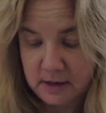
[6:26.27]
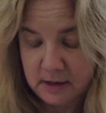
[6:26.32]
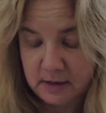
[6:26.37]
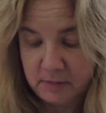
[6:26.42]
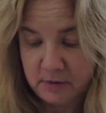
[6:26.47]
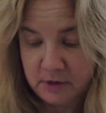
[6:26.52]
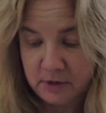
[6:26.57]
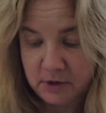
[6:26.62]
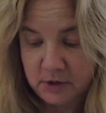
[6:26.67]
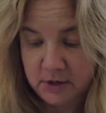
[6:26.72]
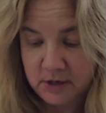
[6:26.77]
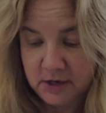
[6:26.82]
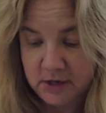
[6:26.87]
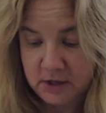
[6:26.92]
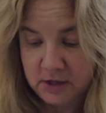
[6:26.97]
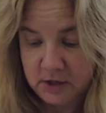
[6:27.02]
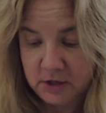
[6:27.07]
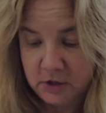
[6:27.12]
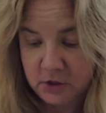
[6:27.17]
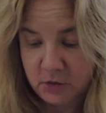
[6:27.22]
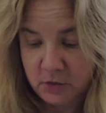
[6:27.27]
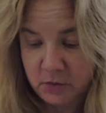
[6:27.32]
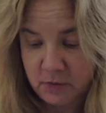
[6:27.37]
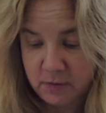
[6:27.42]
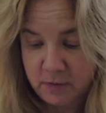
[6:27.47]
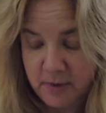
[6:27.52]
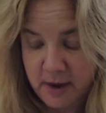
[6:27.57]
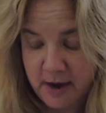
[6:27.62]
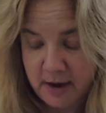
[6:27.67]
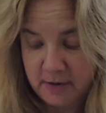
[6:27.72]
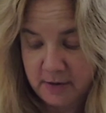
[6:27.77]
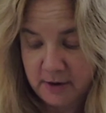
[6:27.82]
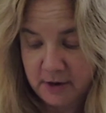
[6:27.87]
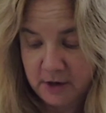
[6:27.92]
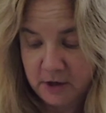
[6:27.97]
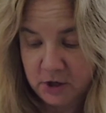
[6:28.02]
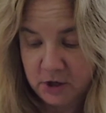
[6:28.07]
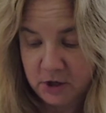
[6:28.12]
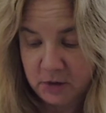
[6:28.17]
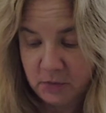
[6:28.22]
proceeds to
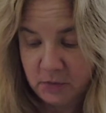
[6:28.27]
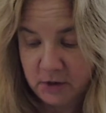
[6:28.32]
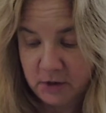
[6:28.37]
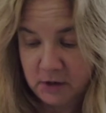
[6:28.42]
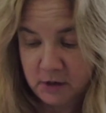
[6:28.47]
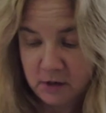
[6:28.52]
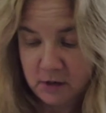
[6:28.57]
marriage, it would